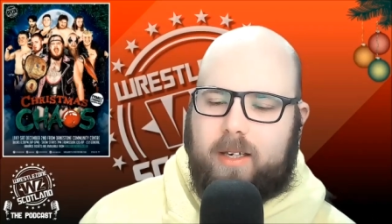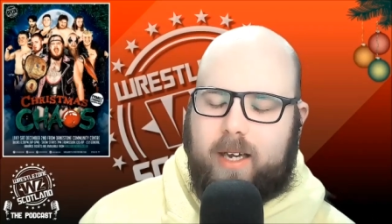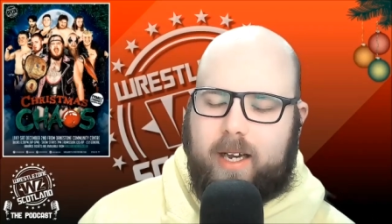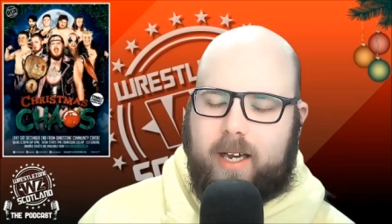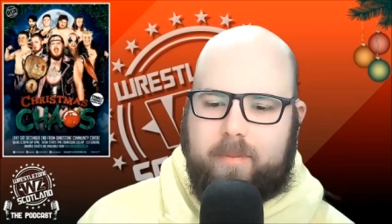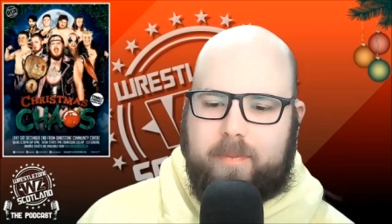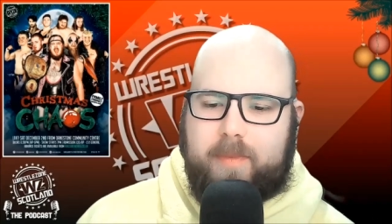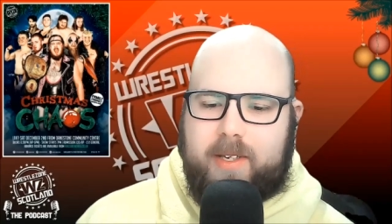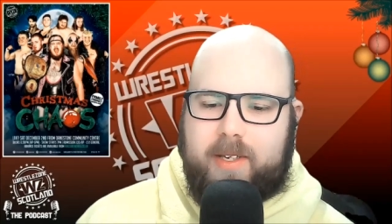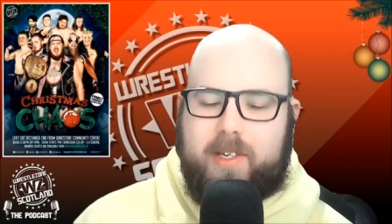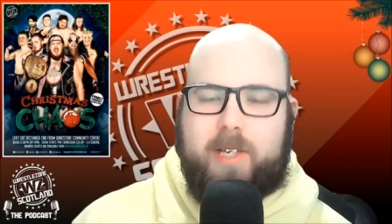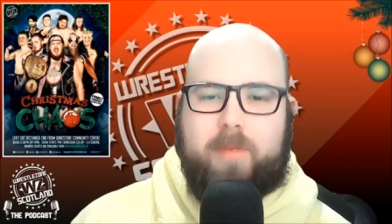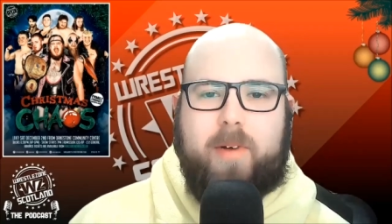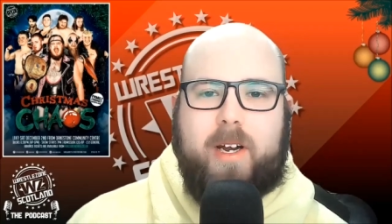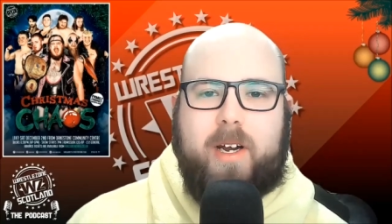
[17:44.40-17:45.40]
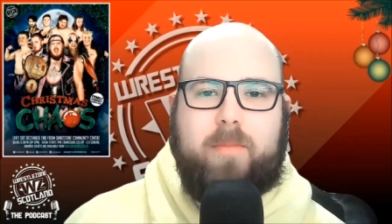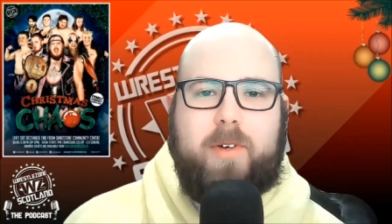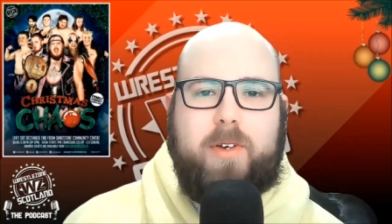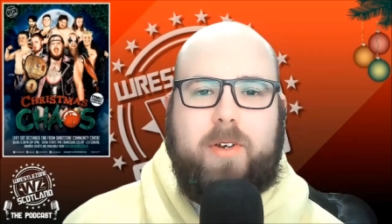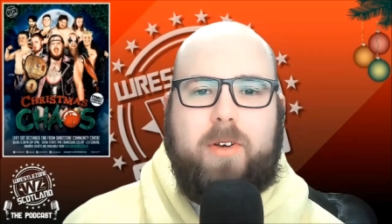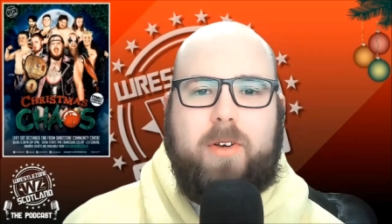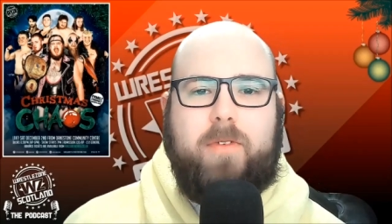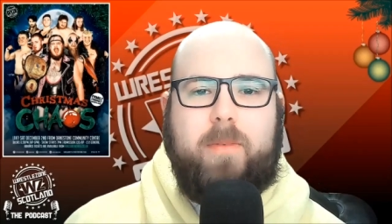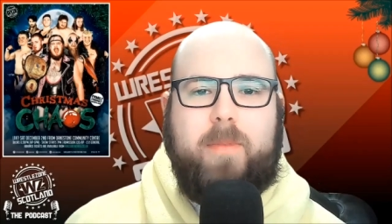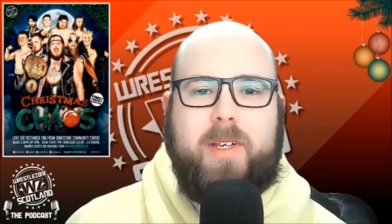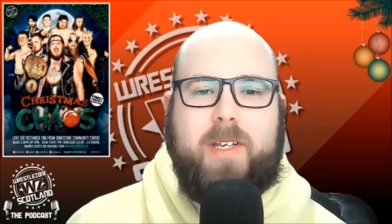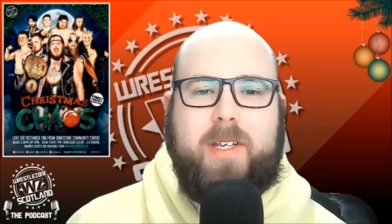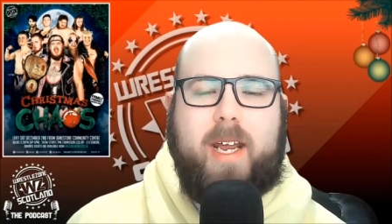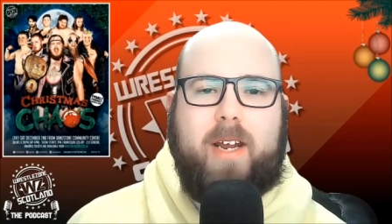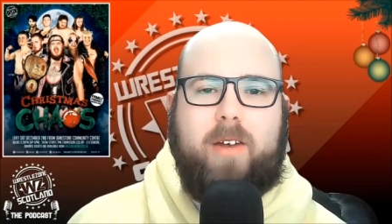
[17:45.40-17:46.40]
um, slice bread number two from the
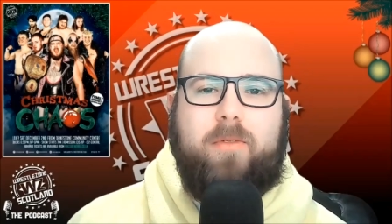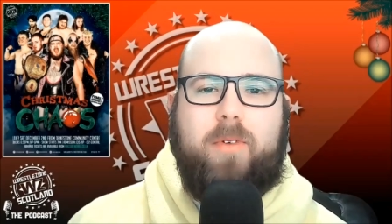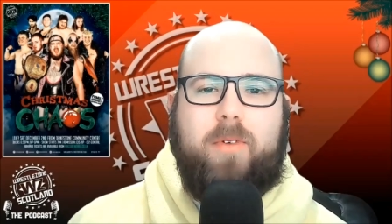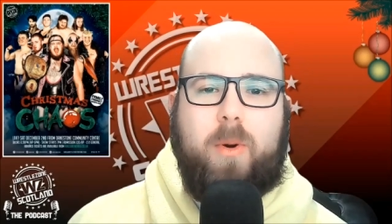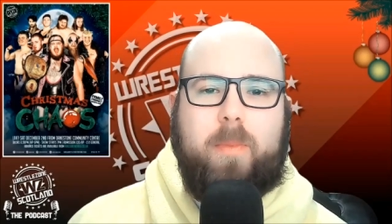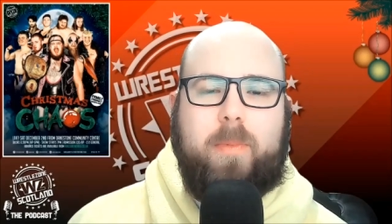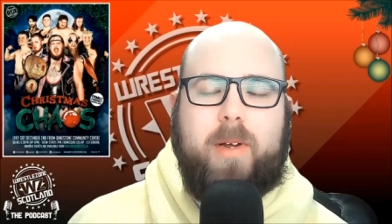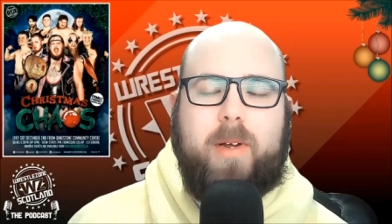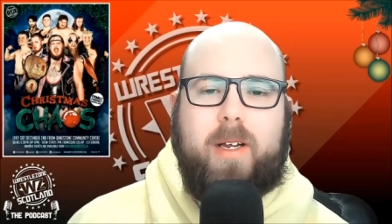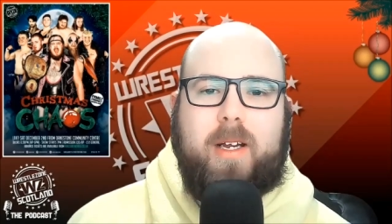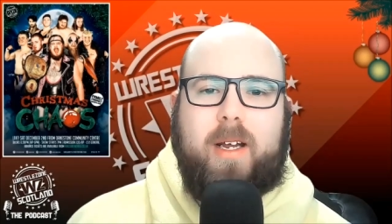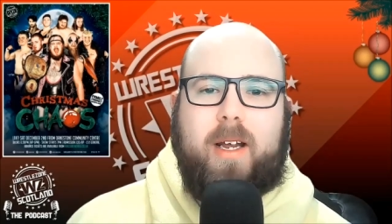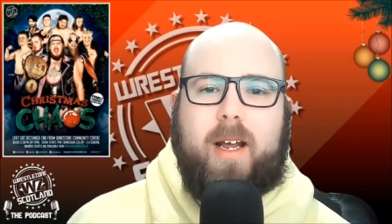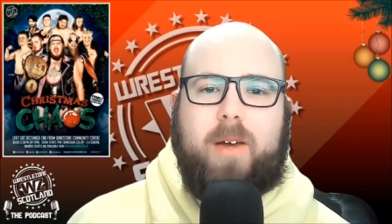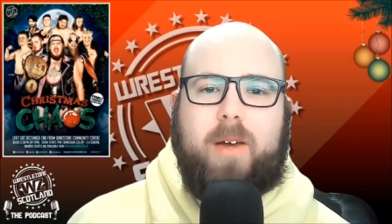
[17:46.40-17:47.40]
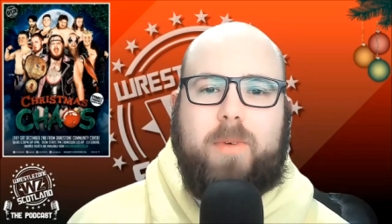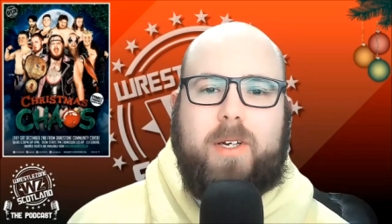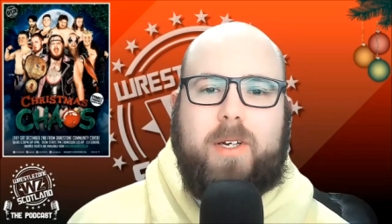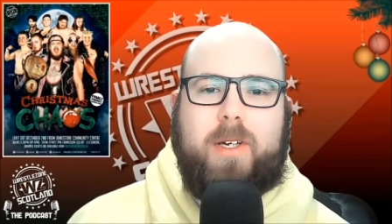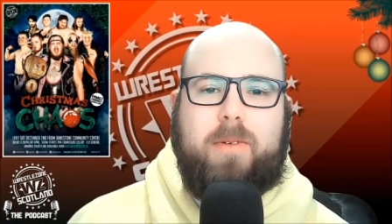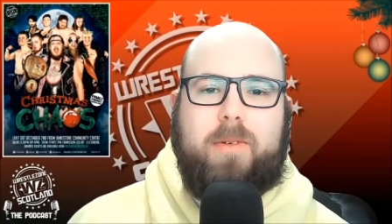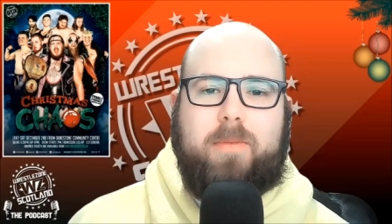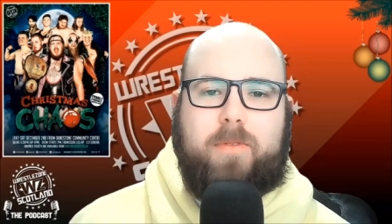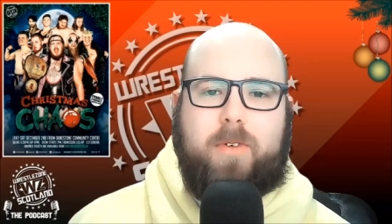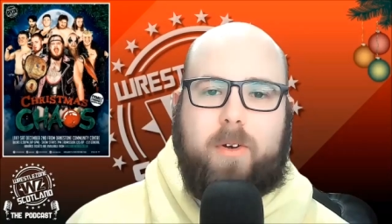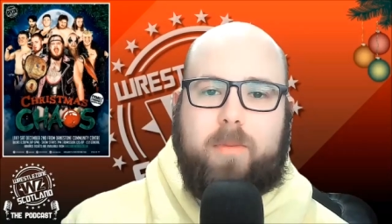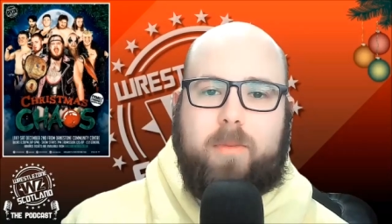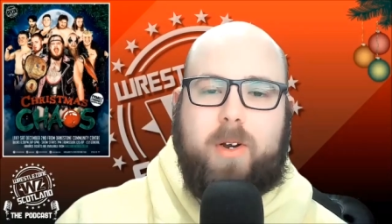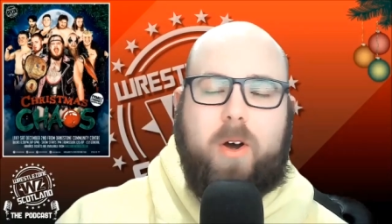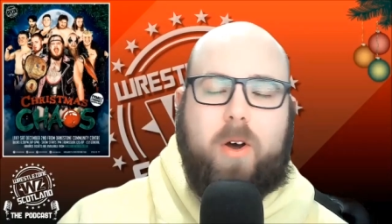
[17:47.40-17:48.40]
second rope, uh, which
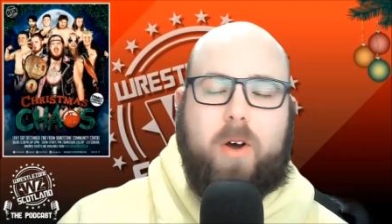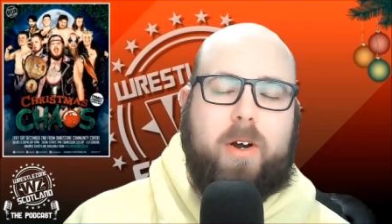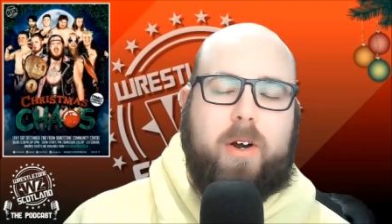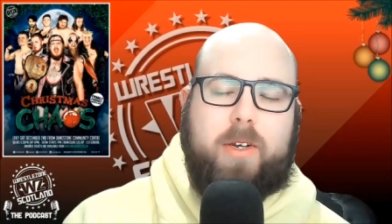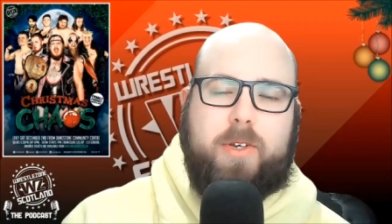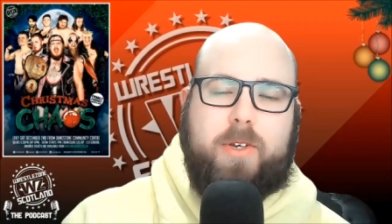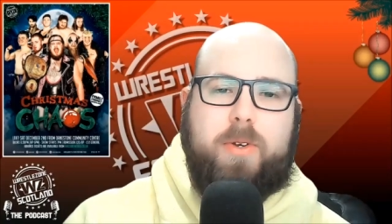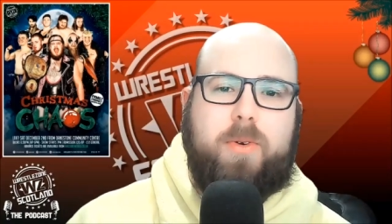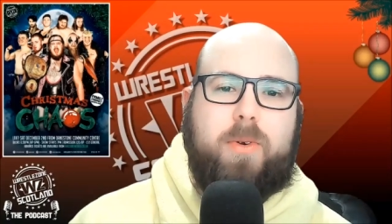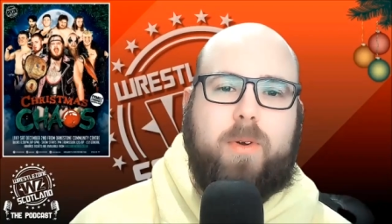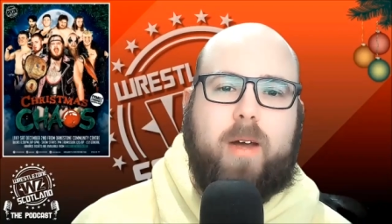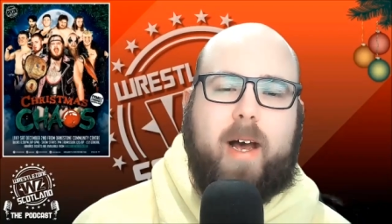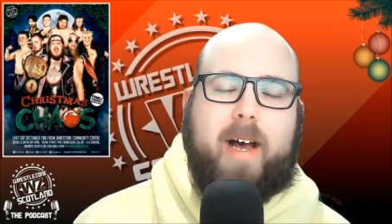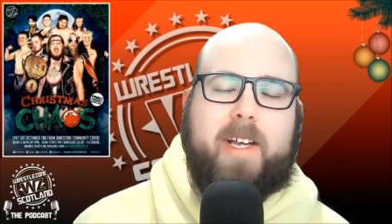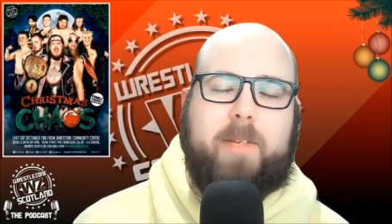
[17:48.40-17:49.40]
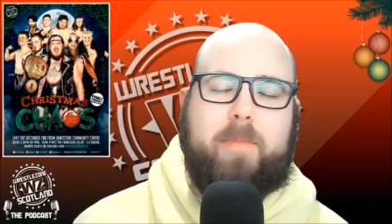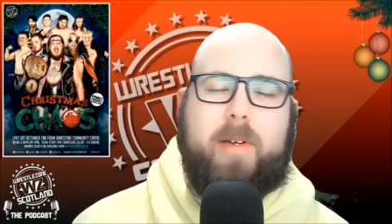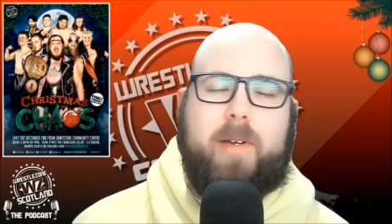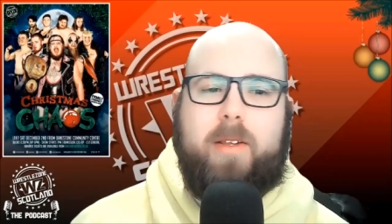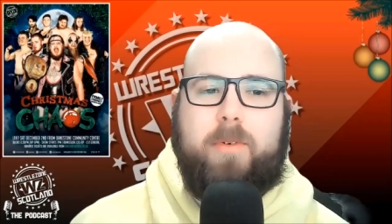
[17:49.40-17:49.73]
from Connor to Aspen.